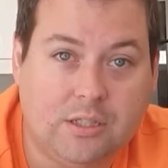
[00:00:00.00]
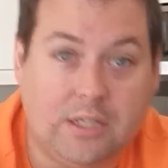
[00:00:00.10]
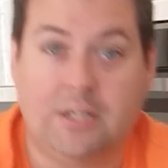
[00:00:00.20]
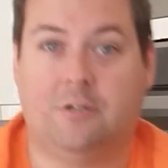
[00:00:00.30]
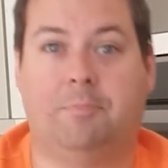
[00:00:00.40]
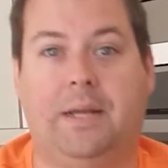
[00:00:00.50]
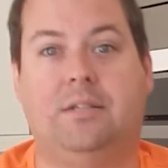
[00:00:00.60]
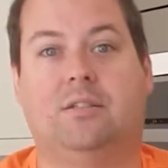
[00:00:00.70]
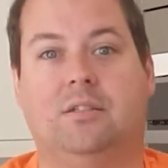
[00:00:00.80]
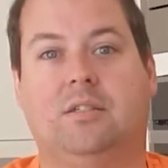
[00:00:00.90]

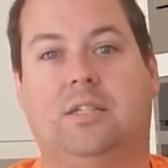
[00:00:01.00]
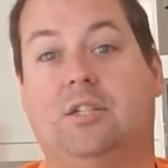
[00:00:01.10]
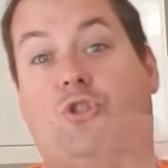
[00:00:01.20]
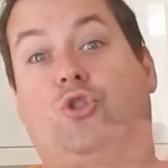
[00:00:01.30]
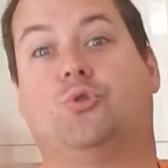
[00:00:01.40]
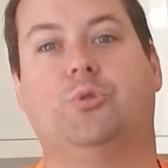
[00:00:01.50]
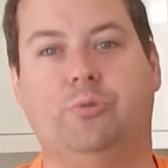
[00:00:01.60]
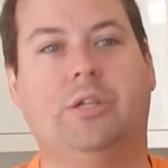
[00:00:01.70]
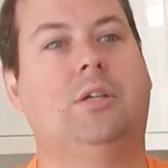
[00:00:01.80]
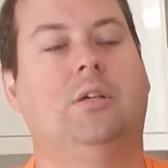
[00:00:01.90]
independent
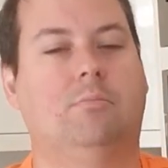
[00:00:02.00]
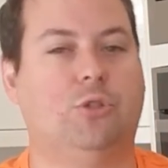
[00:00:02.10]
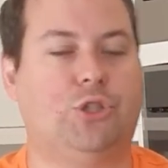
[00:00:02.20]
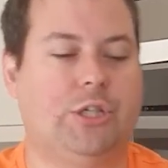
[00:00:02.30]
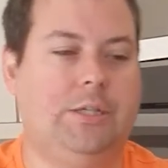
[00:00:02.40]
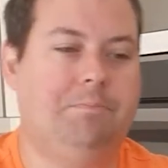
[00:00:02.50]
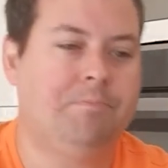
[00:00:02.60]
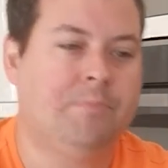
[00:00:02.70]
extruder machine.